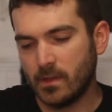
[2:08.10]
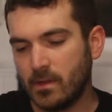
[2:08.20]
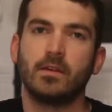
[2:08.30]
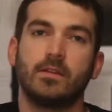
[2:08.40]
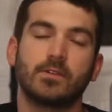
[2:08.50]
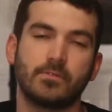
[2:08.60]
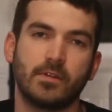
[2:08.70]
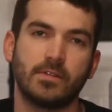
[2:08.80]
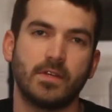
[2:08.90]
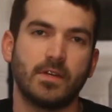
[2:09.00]
And next we're
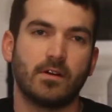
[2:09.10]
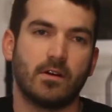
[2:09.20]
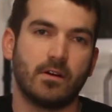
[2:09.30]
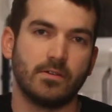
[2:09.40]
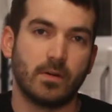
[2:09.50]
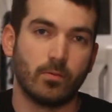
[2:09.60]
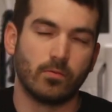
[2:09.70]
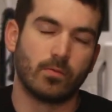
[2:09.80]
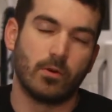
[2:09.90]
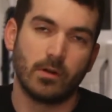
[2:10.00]
gonna take our double
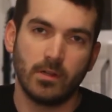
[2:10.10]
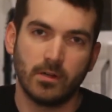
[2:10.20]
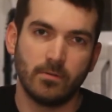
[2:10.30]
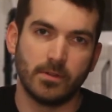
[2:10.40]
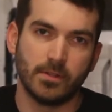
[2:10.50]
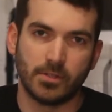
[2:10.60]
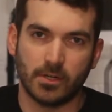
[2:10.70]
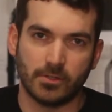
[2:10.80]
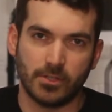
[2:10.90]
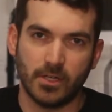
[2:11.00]
broiler with the
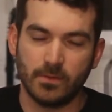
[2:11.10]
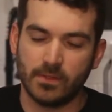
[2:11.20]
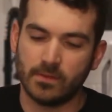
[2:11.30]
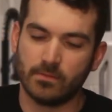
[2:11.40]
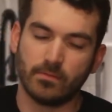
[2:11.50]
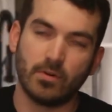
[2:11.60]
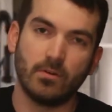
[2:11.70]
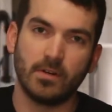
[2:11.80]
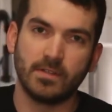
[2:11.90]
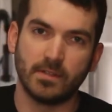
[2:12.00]
chocolate chips, pour
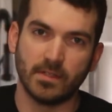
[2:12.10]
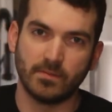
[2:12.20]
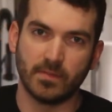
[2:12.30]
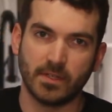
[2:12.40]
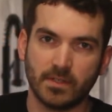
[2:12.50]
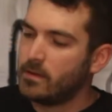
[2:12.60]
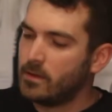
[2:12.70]
it into this mix.